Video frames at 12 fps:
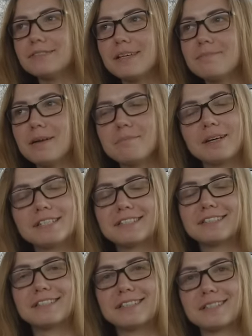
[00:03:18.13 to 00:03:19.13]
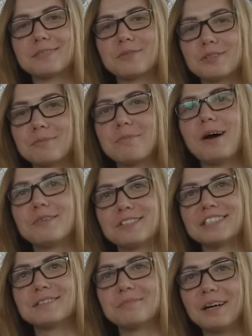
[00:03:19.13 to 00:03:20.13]
My master thesis was about
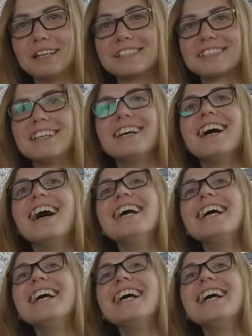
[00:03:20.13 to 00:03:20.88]
gender bias. Ah.